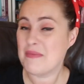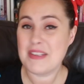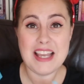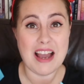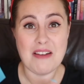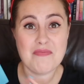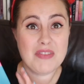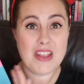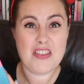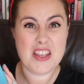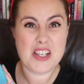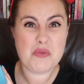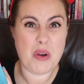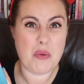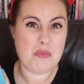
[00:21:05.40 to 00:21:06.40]
yeah,
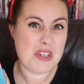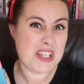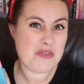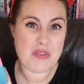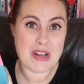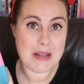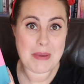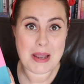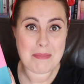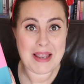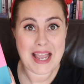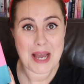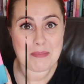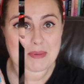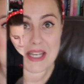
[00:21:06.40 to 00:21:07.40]
this one just really made me
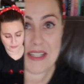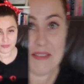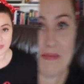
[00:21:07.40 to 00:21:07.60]
happy.